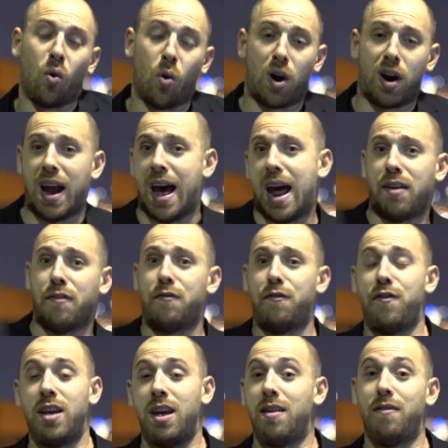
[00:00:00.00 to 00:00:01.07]
or at a
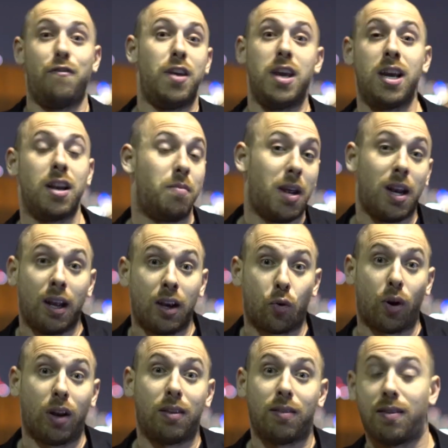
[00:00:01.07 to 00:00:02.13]
vegan meet and
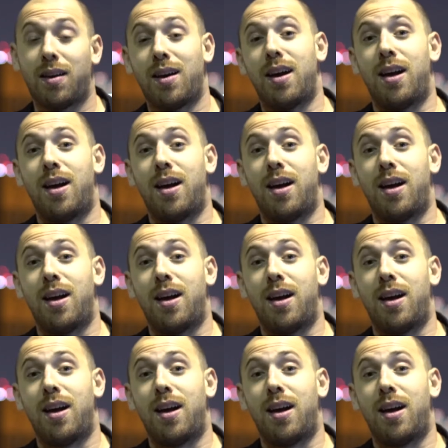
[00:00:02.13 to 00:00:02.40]
greet,